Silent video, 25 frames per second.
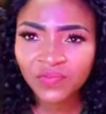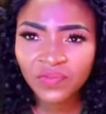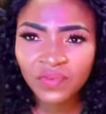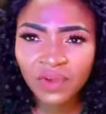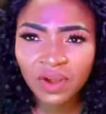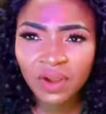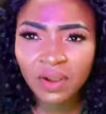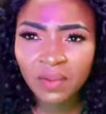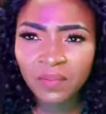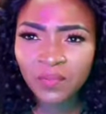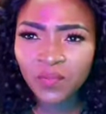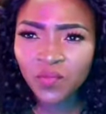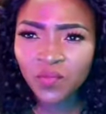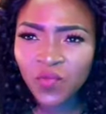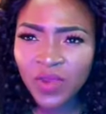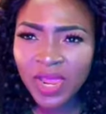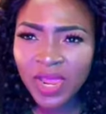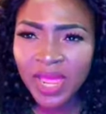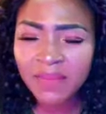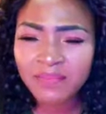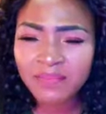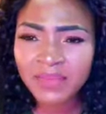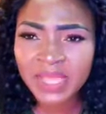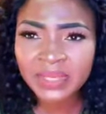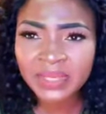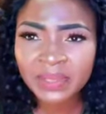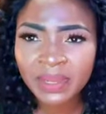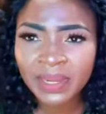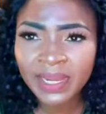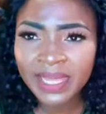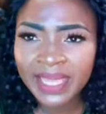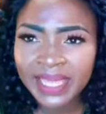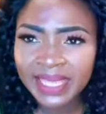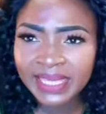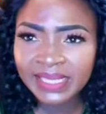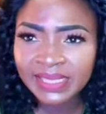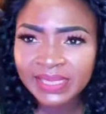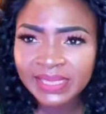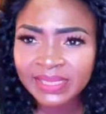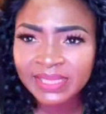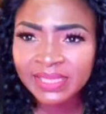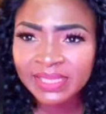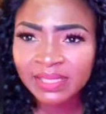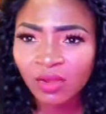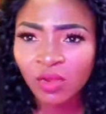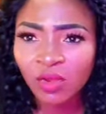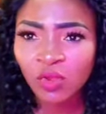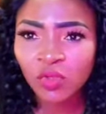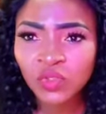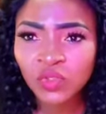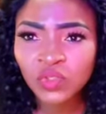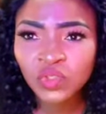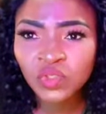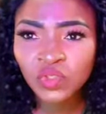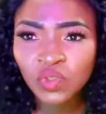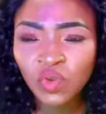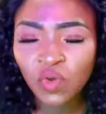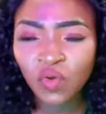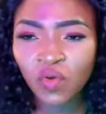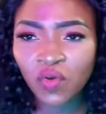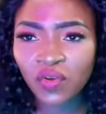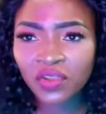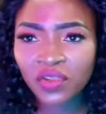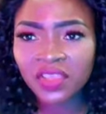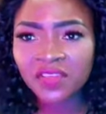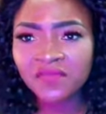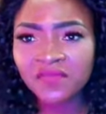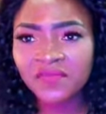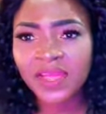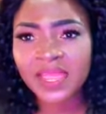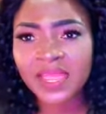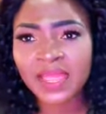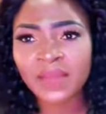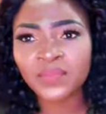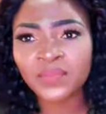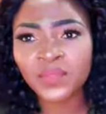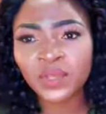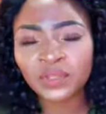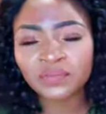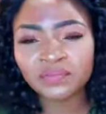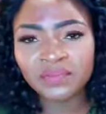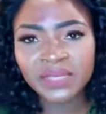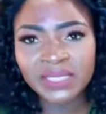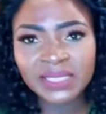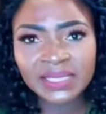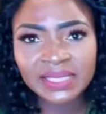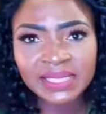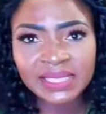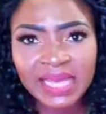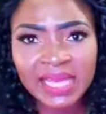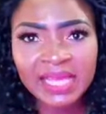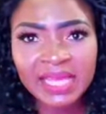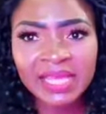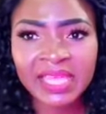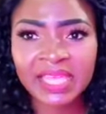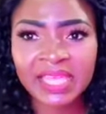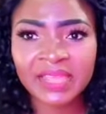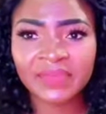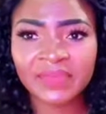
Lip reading: from where, Middle East or so, if I am not mistaken.